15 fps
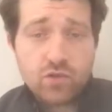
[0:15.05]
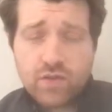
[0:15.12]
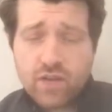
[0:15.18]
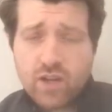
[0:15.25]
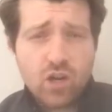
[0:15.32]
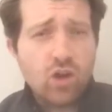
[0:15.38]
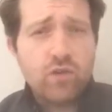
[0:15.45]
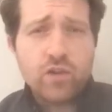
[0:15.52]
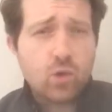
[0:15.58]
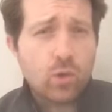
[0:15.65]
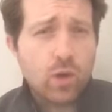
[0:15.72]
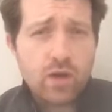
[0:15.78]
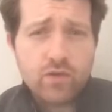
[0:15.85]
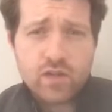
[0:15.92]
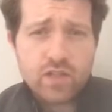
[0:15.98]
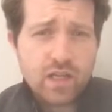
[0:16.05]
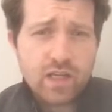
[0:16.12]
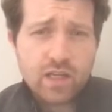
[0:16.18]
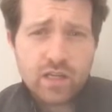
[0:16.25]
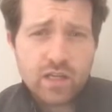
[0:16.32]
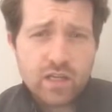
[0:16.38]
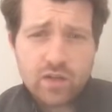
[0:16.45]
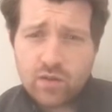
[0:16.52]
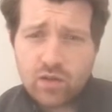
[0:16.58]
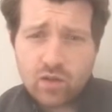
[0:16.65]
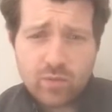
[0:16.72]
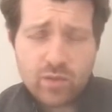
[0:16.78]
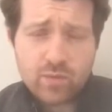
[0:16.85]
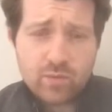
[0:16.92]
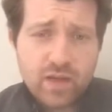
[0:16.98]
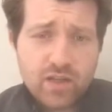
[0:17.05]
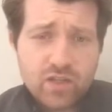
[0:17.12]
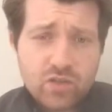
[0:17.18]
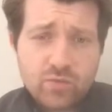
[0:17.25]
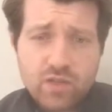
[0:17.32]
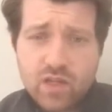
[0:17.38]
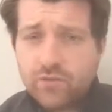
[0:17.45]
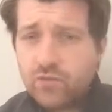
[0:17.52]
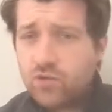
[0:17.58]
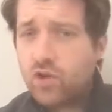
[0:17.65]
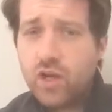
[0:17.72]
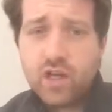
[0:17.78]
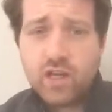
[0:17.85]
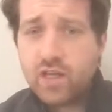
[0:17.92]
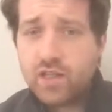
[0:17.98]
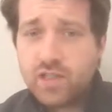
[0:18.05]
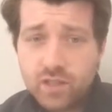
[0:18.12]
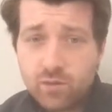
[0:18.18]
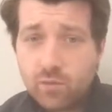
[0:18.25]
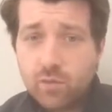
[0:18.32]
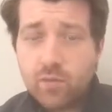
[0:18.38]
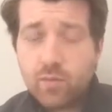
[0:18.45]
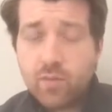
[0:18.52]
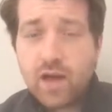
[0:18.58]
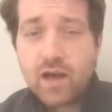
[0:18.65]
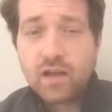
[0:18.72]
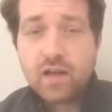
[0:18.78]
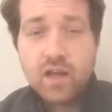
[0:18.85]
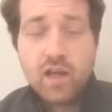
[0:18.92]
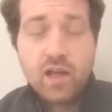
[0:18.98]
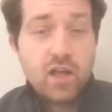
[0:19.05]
I've had a lot of inquiries lately. A lot of people messaging me, have you got any idea when we're back?